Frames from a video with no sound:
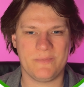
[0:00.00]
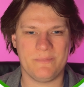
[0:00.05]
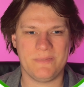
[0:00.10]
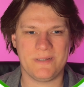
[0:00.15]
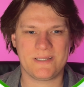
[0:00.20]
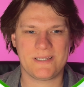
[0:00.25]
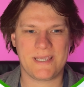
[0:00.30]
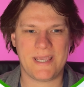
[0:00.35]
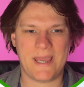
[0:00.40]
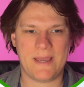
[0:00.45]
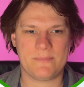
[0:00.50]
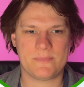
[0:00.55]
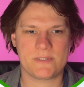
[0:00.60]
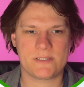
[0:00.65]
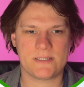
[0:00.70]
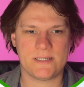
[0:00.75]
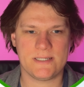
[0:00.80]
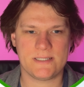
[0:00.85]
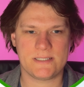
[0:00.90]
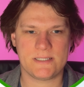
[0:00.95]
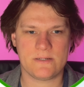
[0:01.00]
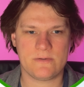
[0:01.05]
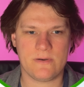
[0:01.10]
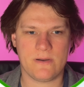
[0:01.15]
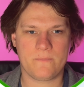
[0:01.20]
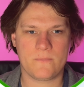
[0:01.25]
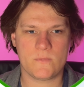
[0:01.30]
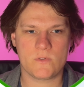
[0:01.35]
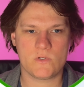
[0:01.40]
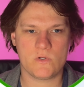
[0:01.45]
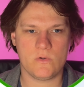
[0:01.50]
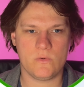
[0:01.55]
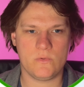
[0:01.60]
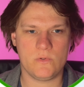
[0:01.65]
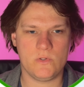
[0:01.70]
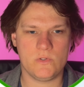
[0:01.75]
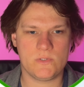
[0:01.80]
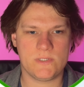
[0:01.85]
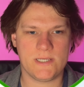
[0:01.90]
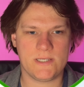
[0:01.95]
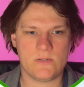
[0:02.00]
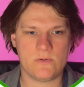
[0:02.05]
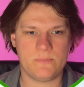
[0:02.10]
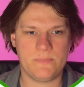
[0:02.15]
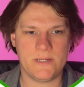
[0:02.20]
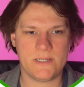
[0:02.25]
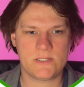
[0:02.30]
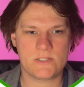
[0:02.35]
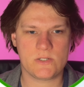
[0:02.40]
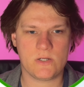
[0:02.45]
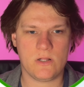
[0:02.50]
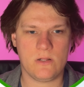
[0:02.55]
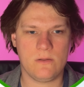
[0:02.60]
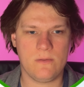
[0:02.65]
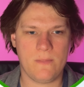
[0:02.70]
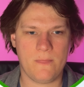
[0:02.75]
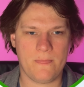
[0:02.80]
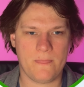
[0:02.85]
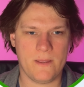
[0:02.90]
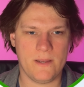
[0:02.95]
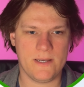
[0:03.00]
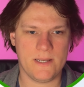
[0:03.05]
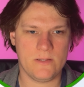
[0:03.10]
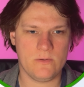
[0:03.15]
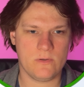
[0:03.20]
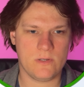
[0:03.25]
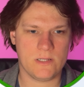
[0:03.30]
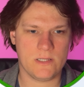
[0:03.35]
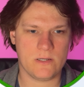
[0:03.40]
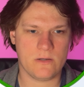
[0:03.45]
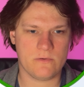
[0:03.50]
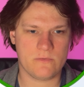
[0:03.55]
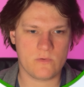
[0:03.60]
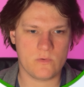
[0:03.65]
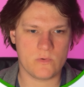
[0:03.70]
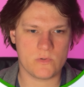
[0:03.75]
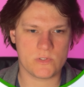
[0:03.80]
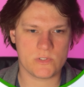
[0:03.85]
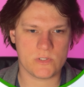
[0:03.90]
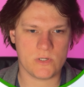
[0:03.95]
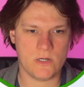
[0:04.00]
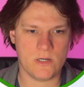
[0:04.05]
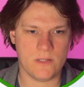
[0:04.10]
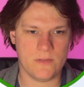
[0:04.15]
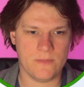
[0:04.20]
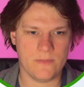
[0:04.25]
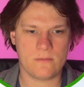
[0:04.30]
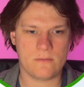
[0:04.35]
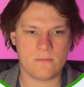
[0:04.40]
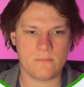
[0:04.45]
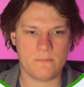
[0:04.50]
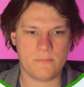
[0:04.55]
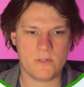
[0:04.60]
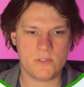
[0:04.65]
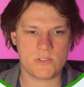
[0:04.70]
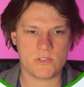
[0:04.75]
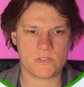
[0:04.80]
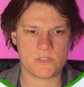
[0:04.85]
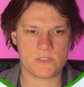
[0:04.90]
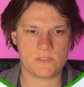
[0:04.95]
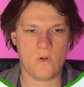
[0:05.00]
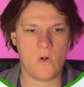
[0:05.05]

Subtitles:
bid caps, etc. So you take your pixel and then you click, of course, on purchase.